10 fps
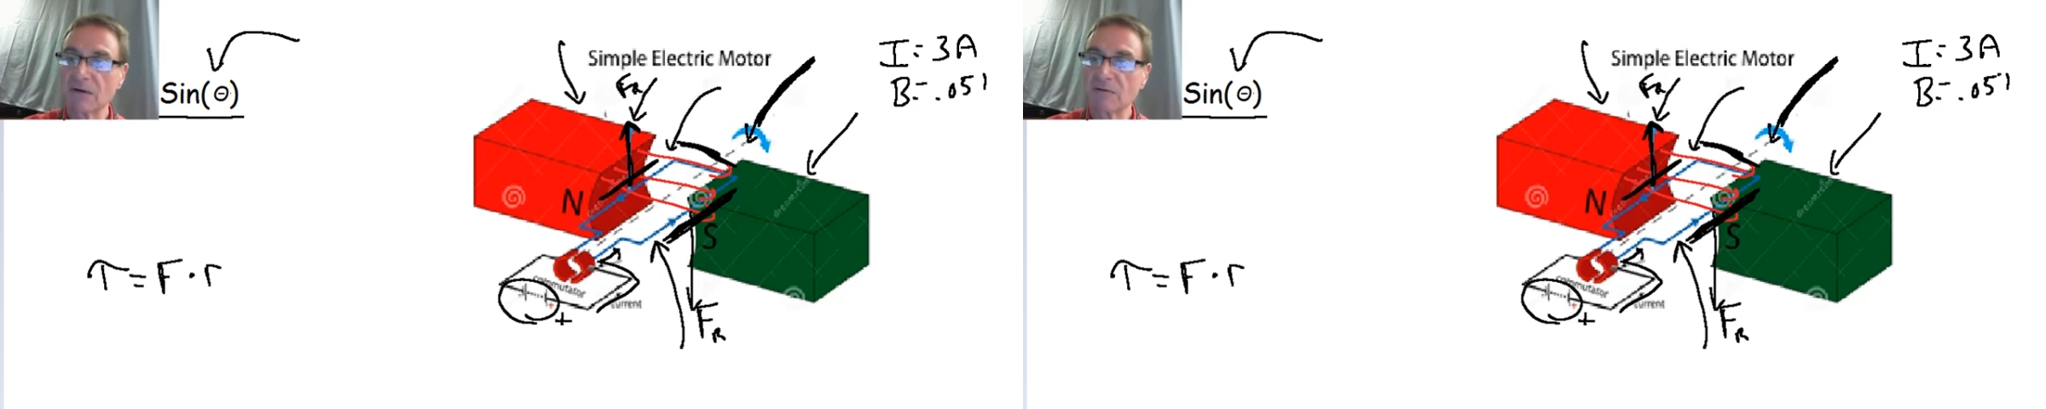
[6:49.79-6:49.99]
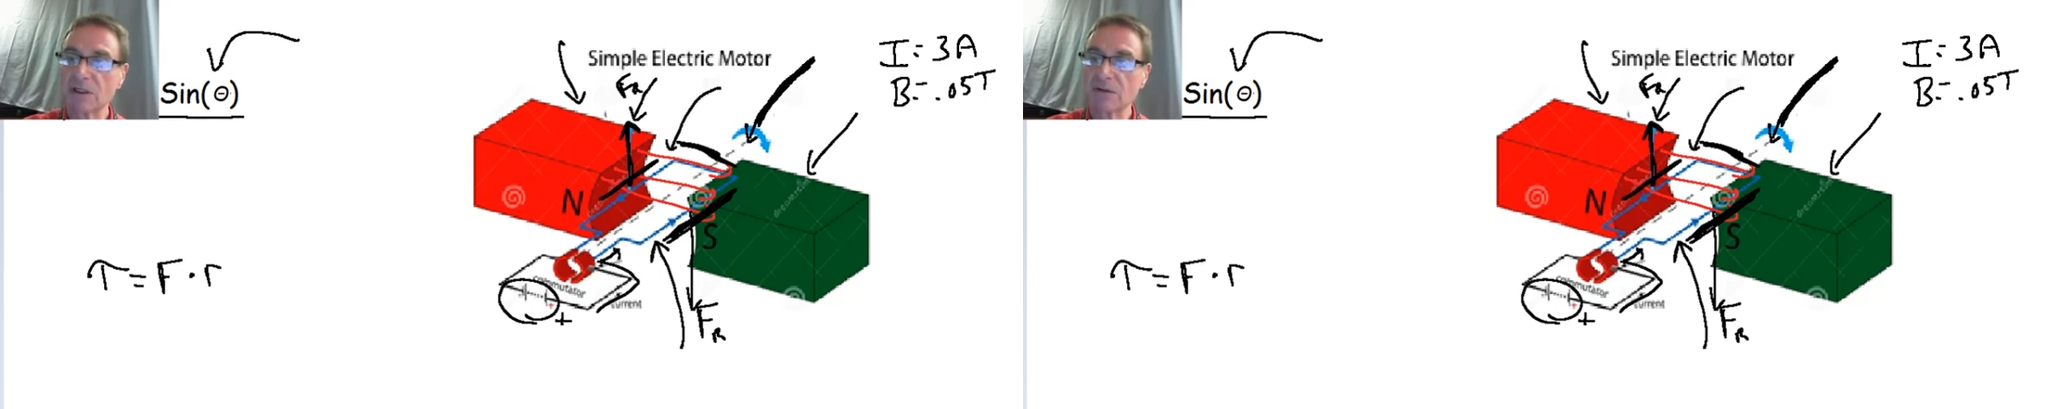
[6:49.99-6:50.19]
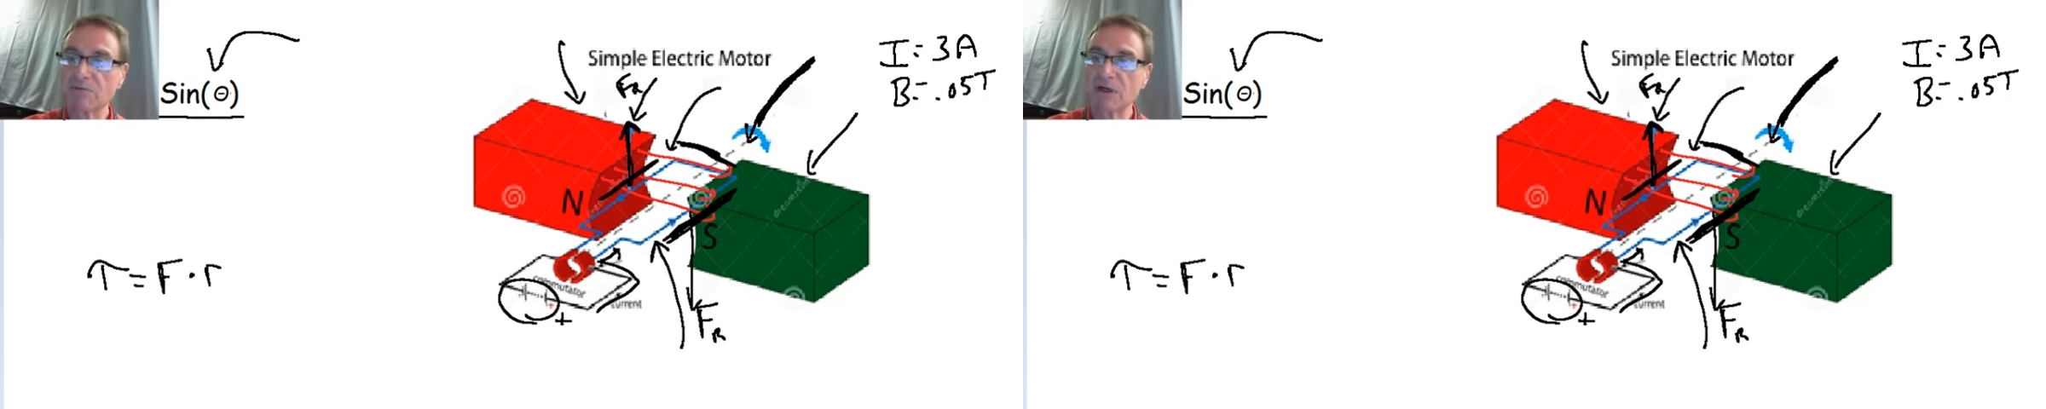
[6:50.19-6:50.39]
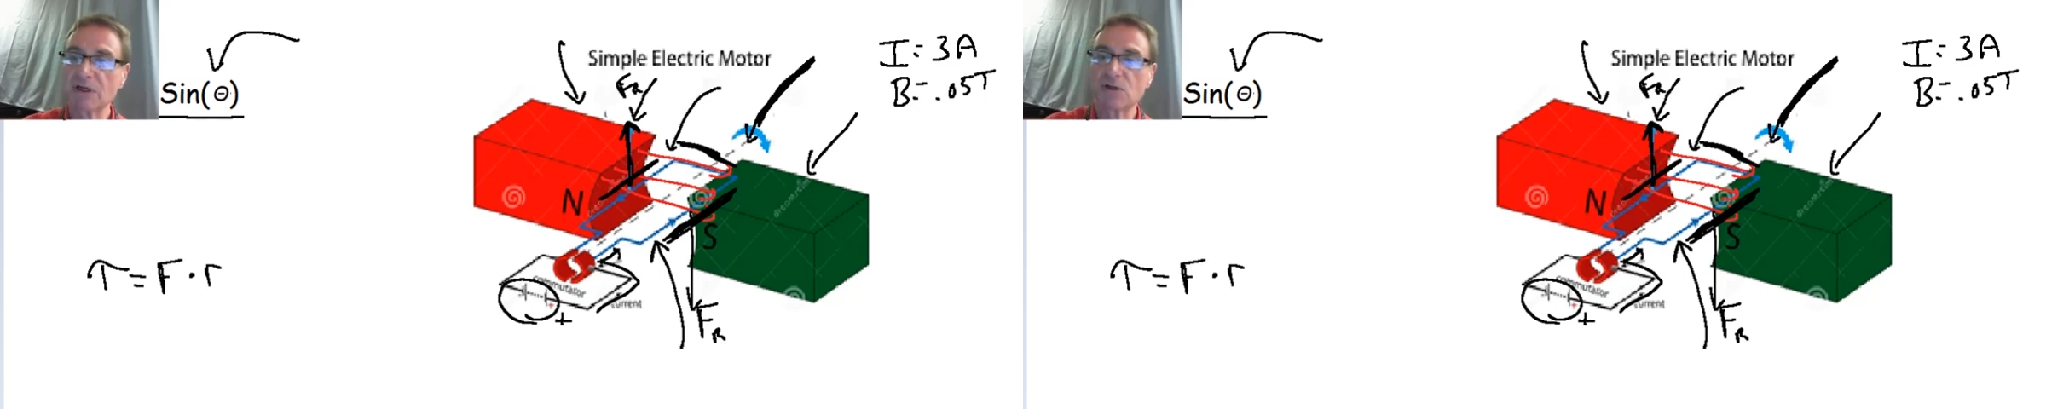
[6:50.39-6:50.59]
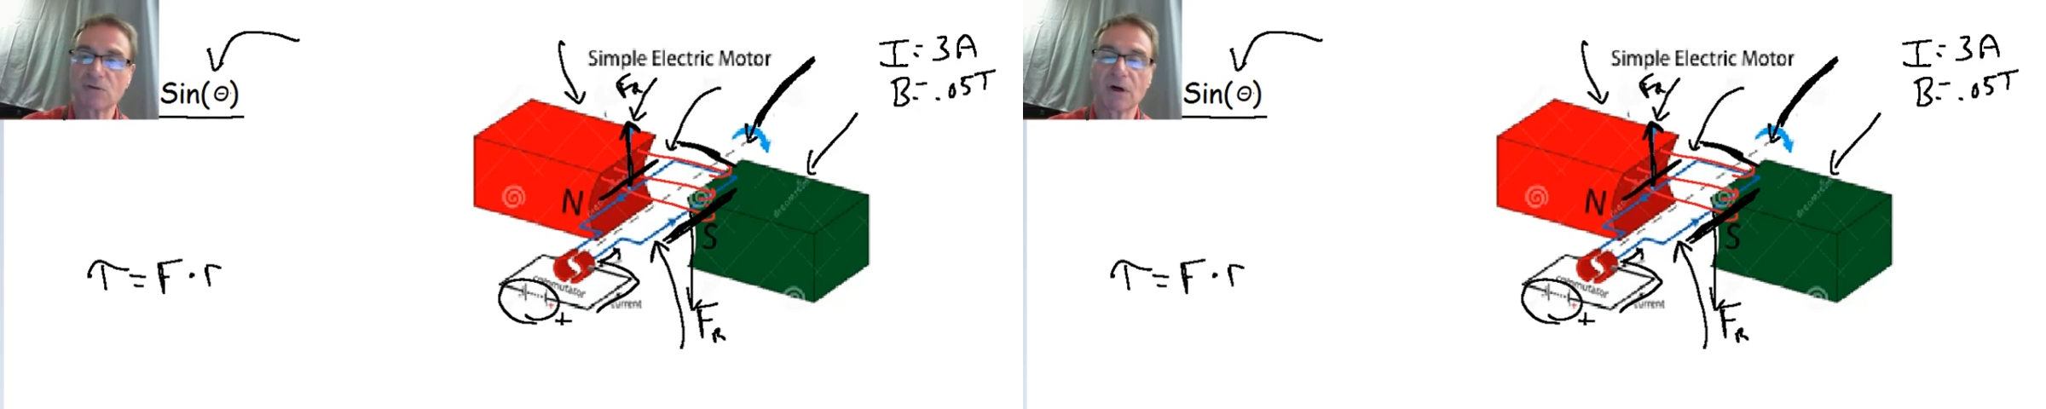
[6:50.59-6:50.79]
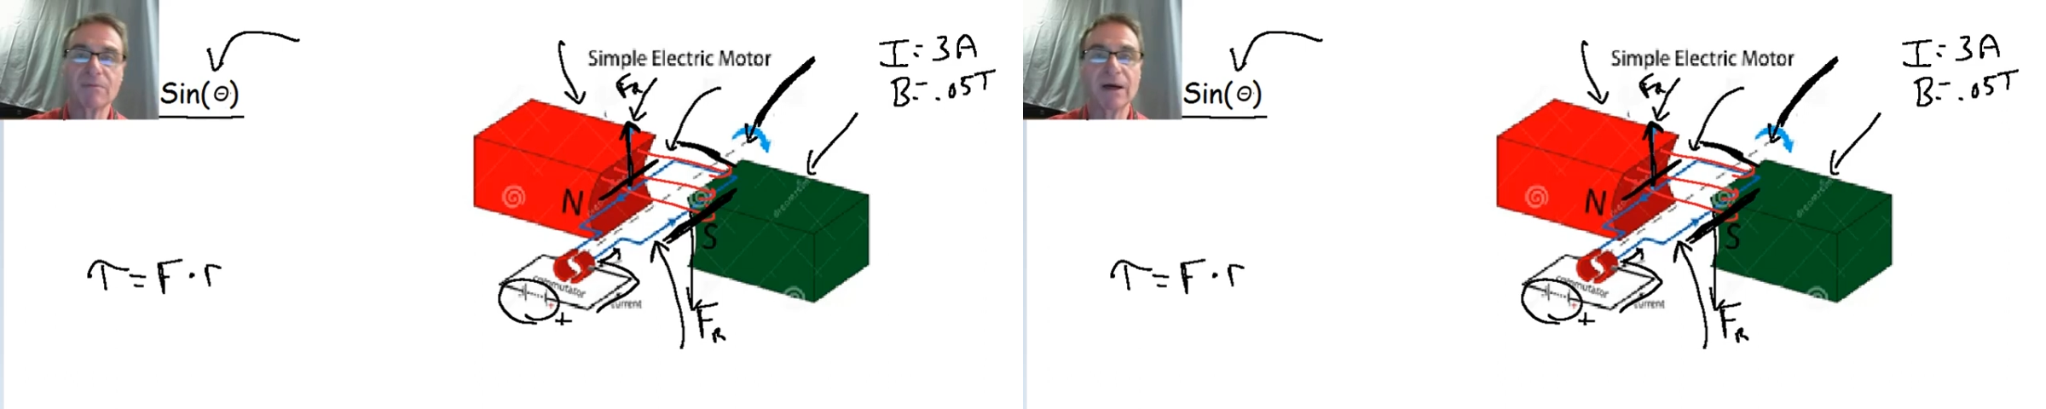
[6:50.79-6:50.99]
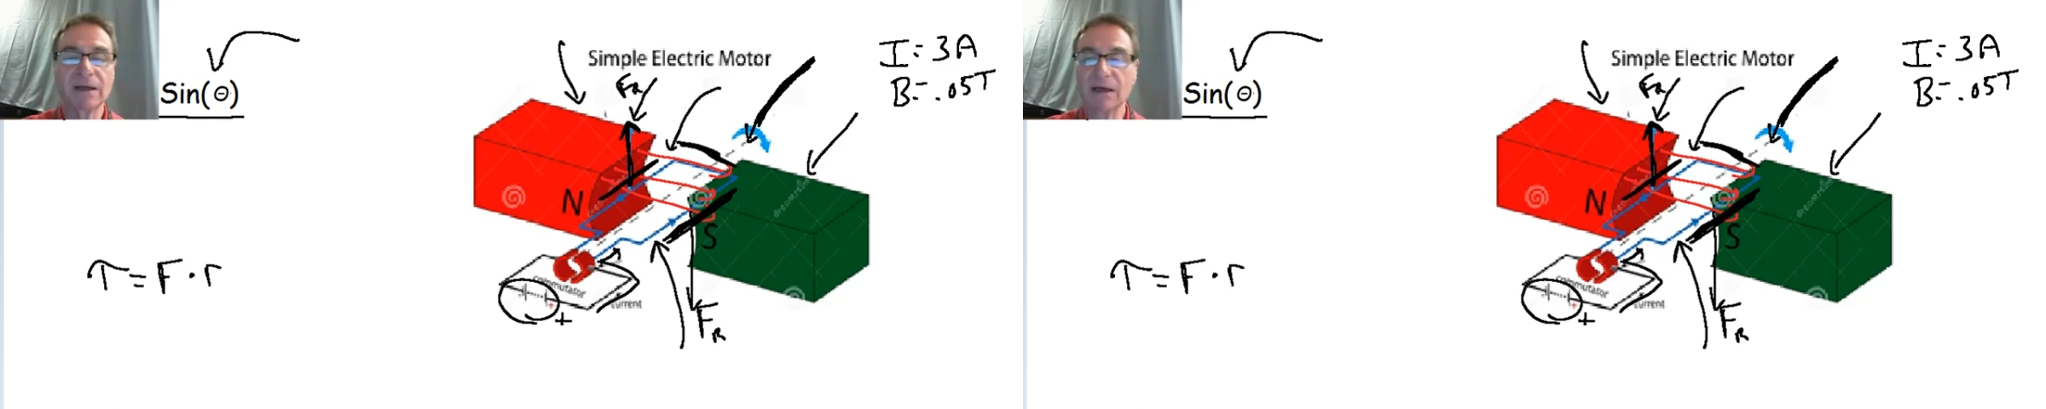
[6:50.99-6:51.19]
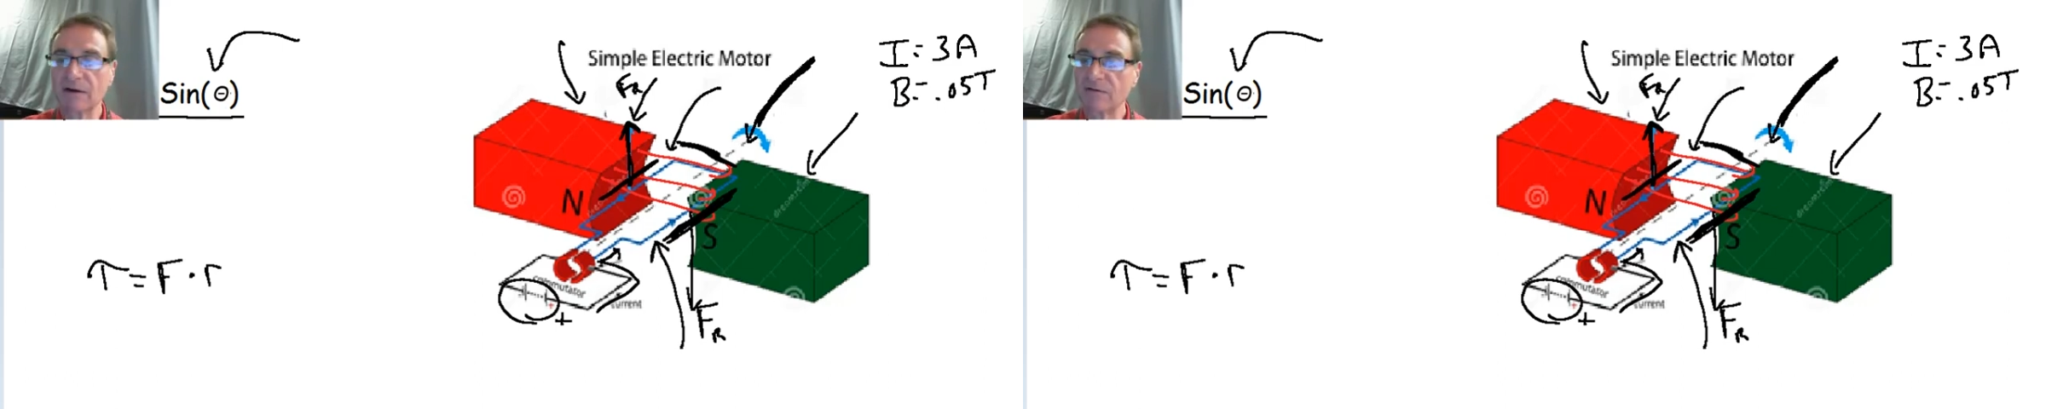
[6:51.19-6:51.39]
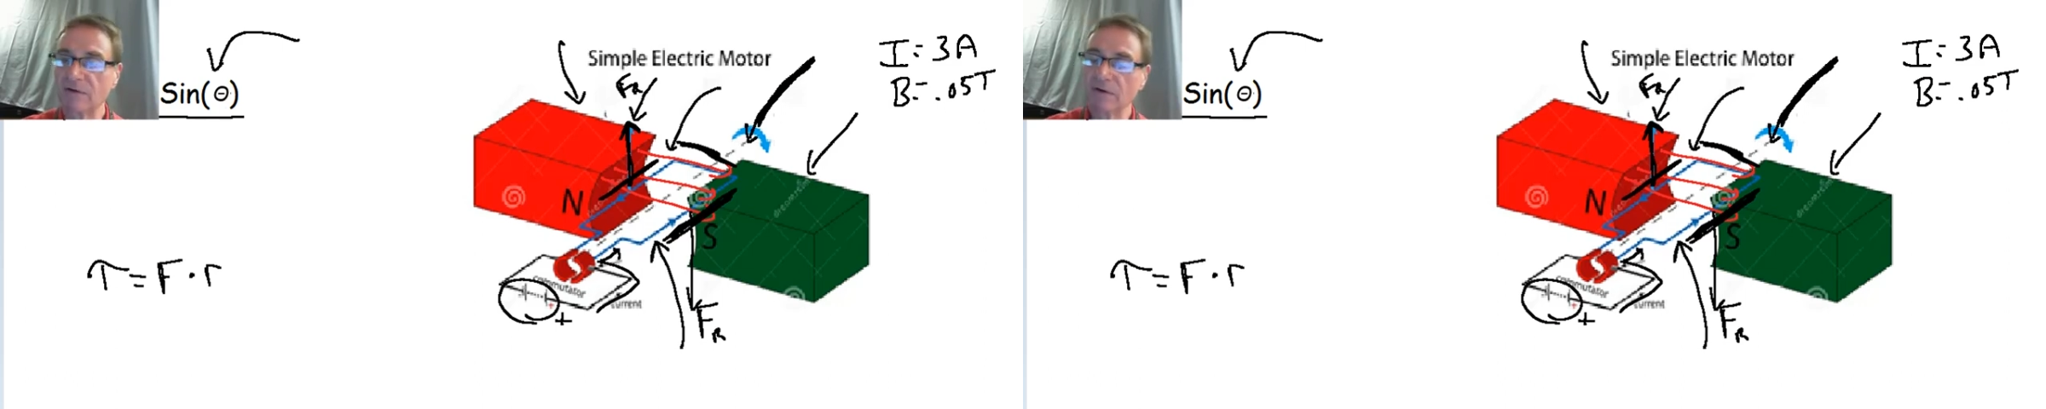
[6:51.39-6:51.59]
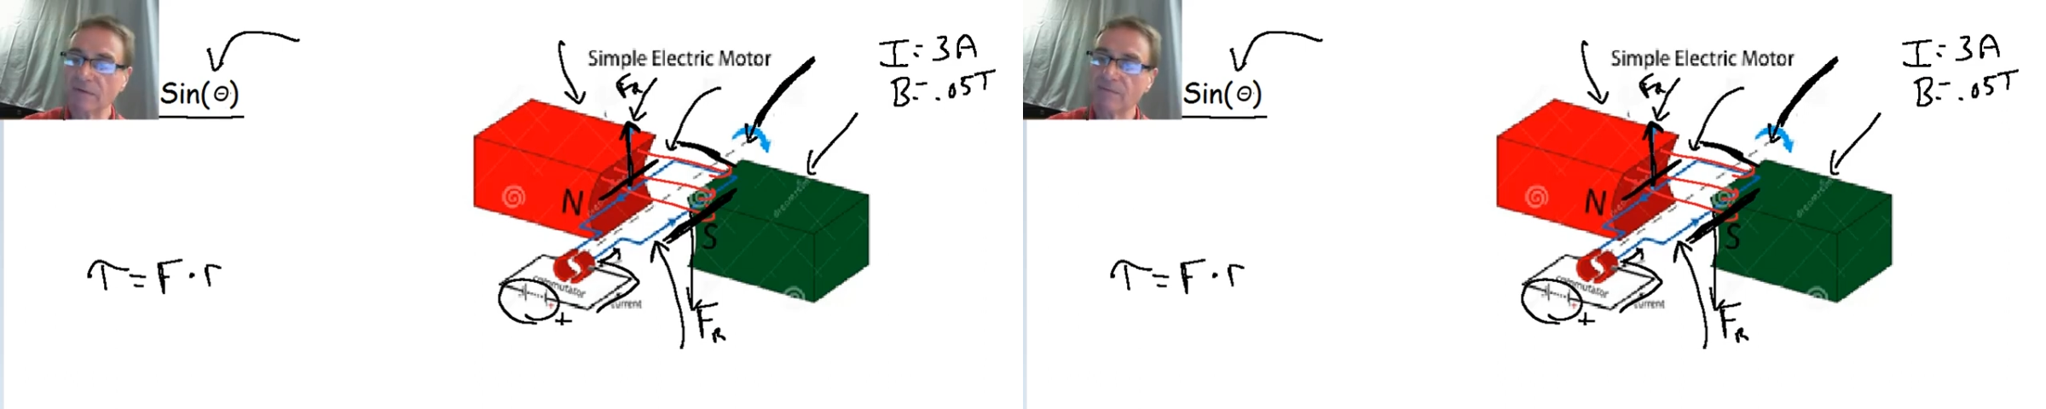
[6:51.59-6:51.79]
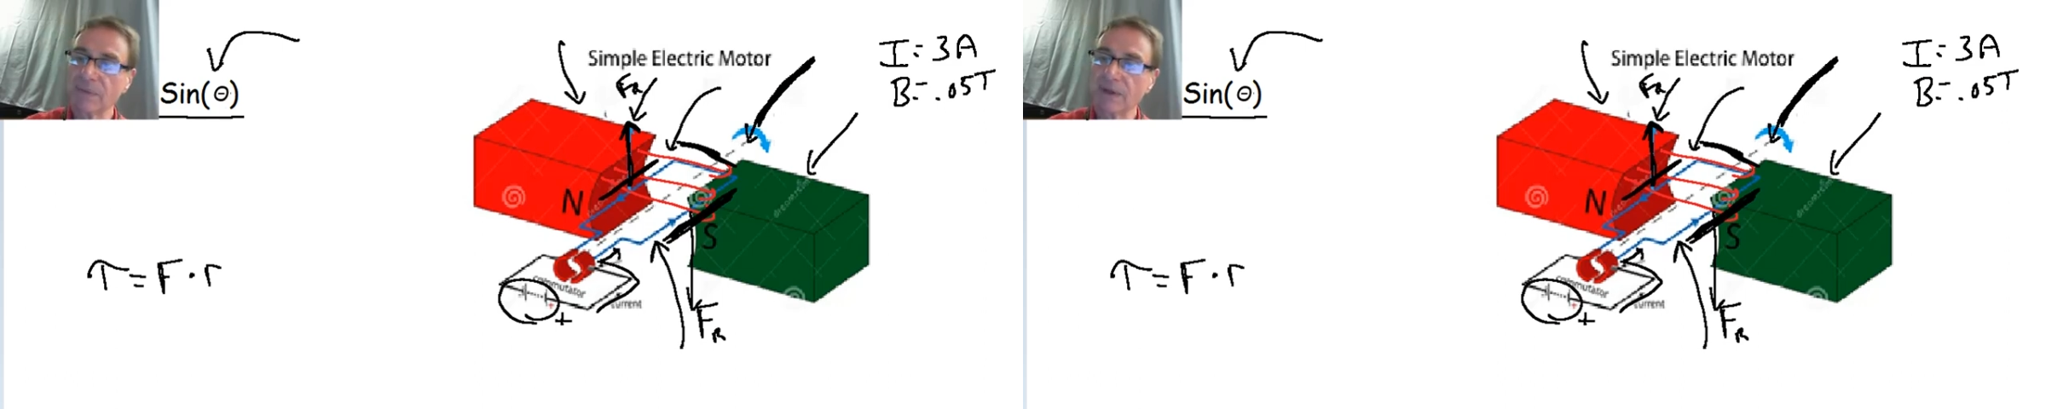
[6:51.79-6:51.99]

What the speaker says: which is a pretty strong magnetic field.